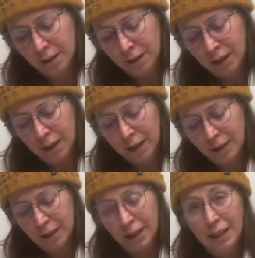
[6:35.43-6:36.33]
and
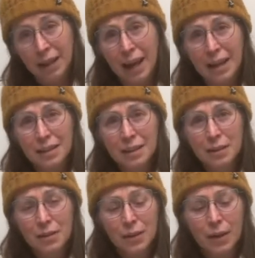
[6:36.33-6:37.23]
like that.
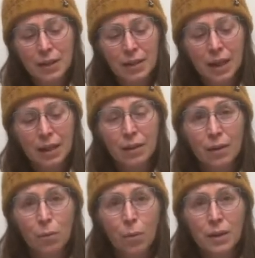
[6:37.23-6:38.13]
So I just had
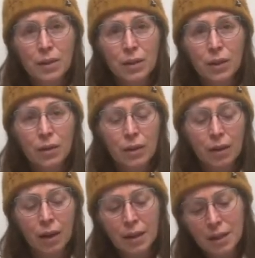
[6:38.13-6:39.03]
1 skewer
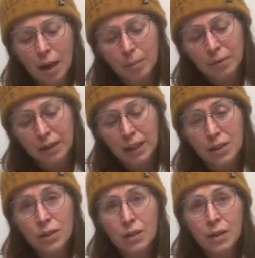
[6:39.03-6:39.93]
on top of
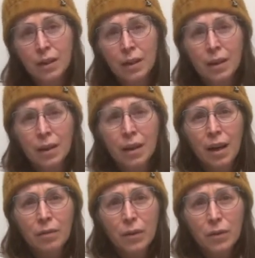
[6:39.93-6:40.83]
each of
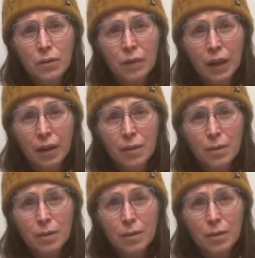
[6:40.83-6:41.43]
those fingers.